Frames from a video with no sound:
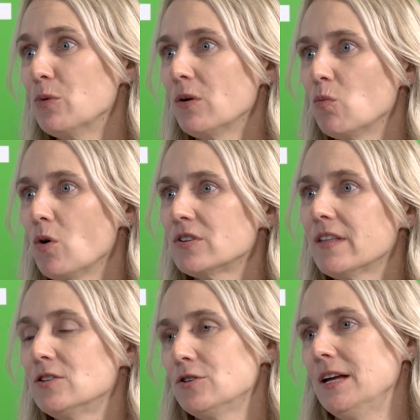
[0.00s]
What do
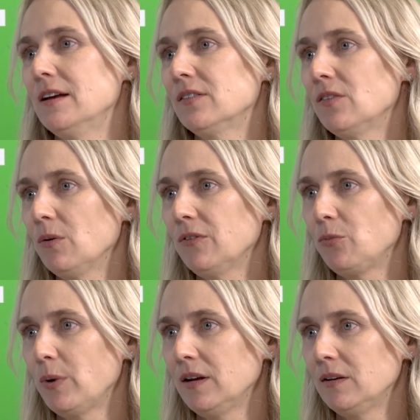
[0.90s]
they do next? So
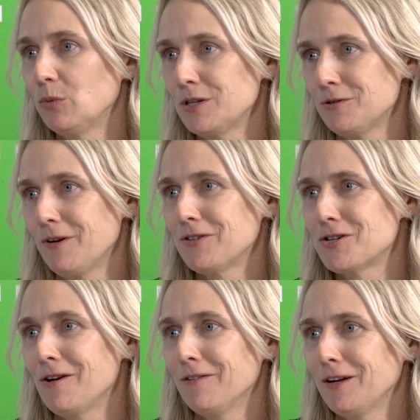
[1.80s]
if we do have a
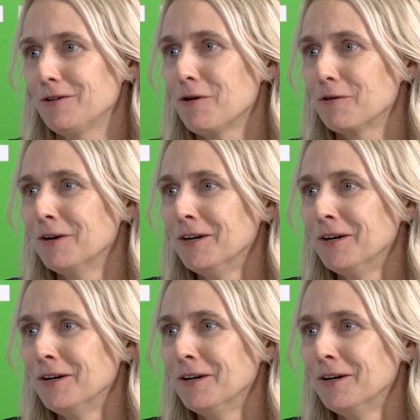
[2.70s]
child that you're not